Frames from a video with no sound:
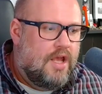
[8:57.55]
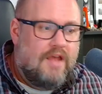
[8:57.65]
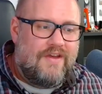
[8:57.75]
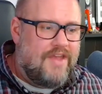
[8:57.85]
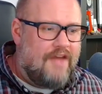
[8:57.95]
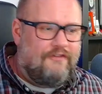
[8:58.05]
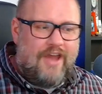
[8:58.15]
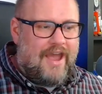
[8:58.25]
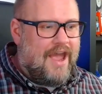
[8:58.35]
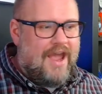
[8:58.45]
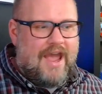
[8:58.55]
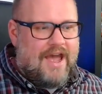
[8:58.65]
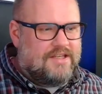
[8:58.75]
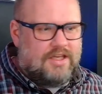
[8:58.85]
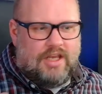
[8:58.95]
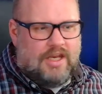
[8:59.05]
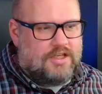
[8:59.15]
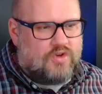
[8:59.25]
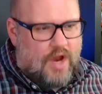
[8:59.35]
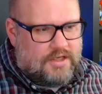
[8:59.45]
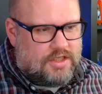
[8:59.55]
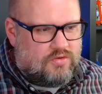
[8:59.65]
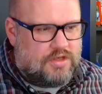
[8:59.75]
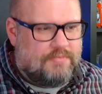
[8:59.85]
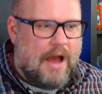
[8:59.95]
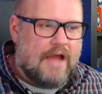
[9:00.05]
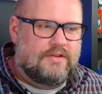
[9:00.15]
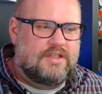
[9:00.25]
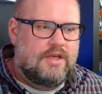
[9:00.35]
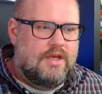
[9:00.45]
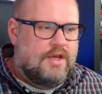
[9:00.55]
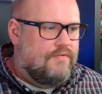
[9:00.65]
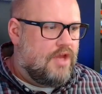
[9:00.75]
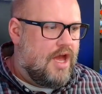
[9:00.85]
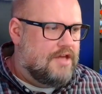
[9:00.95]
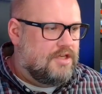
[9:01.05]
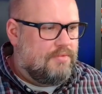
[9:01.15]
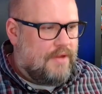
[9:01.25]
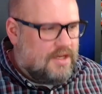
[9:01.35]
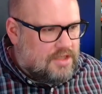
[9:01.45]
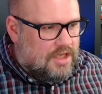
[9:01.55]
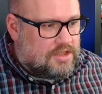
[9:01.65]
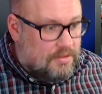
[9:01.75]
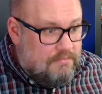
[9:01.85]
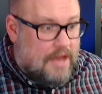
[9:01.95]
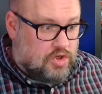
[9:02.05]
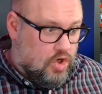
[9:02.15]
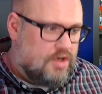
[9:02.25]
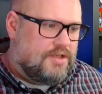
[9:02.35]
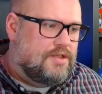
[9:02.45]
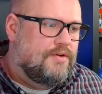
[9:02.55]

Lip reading: Now, the FAA has, in its crisis response, has implemented some measures,